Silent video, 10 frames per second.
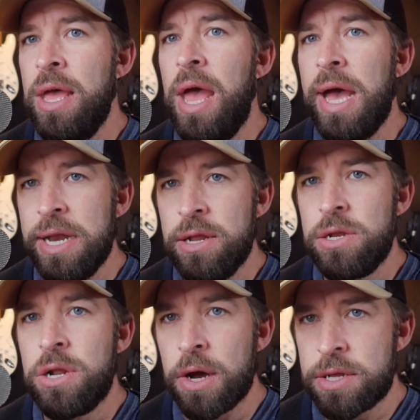had
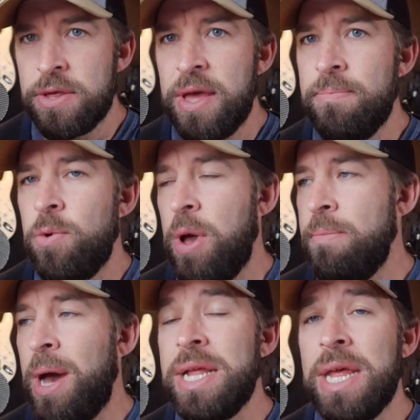talked to them the way
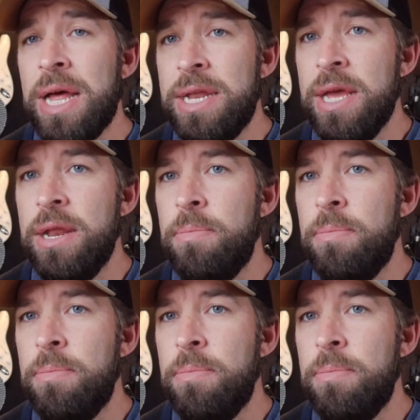my dad did,